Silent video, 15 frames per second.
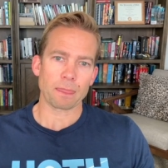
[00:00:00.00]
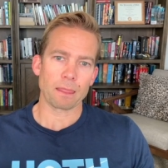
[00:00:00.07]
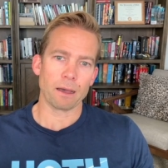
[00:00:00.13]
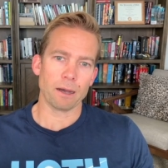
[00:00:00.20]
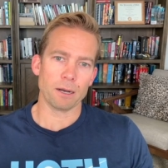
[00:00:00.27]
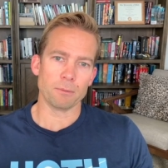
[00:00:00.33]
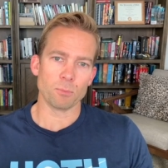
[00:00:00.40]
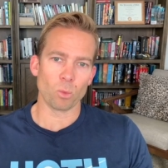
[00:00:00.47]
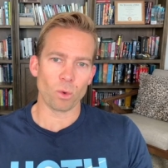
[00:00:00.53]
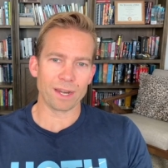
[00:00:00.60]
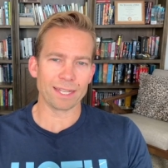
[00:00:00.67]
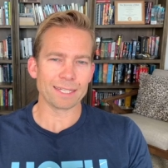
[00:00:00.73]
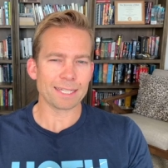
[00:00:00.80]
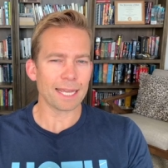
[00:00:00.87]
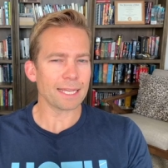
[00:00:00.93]
When
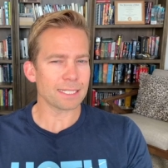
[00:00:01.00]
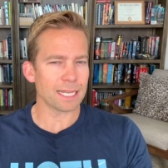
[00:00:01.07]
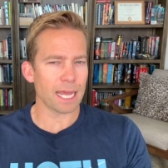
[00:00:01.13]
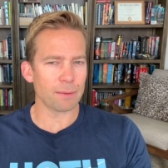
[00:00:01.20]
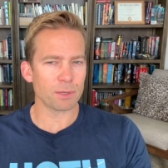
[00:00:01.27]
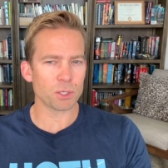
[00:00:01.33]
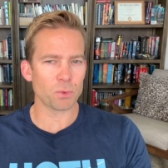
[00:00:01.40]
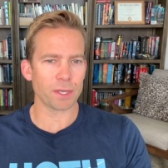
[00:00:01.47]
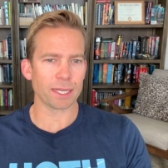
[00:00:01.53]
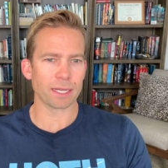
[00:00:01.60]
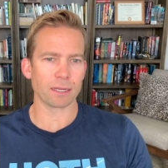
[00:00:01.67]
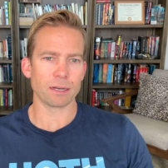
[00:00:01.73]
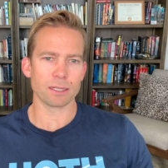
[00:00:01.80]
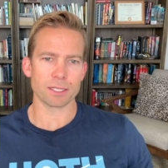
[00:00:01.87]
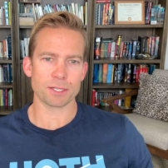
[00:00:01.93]
it takes damage, we can
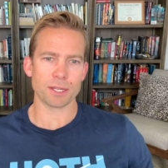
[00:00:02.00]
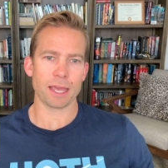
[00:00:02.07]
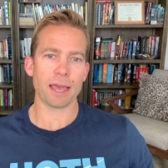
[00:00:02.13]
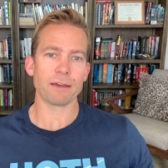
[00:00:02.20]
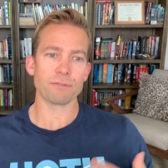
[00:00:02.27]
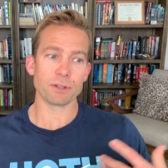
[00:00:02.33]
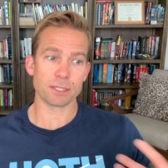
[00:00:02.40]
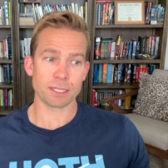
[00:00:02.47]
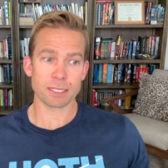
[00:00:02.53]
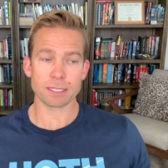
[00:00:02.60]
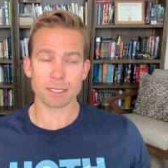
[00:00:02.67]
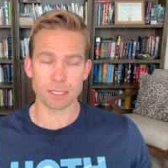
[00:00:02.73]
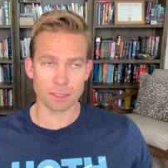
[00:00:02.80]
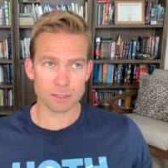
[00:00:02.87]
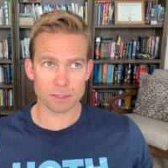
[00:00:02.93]
cause it to have
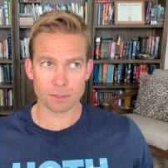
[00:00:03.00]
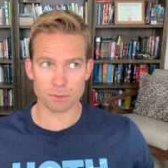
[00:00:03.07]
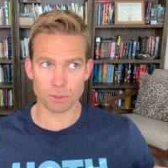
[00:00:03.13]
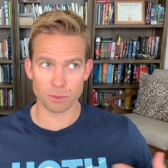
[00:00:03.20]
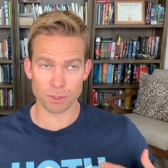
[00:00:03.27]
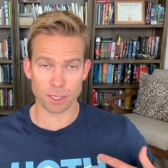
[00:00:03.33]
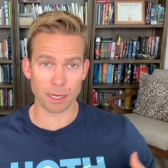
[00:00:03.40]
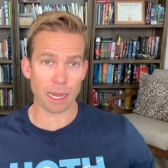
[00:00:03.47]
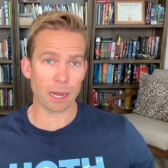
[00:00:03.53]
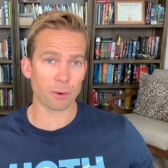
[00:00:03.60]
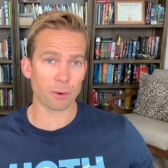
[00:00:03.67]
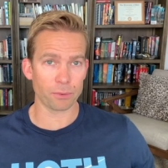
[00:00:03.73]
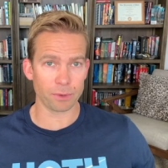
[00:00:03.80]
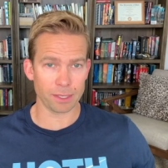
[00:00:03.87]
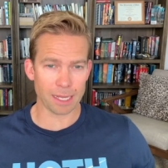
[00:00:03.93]
resistance using our
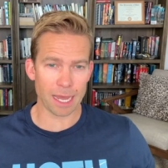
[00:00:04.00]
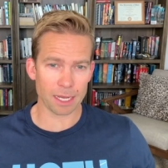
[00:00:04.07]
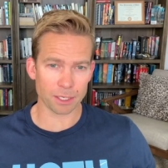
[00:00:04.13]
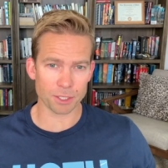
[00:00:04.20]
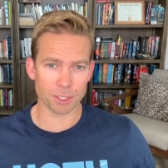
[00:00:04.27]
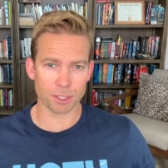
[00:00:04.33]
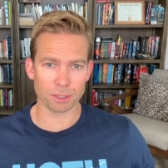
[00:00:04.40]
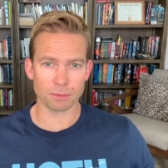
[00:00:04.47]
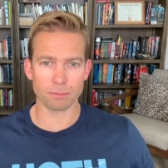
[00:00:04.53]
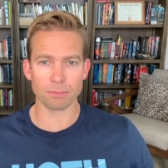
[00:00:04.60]
reaction,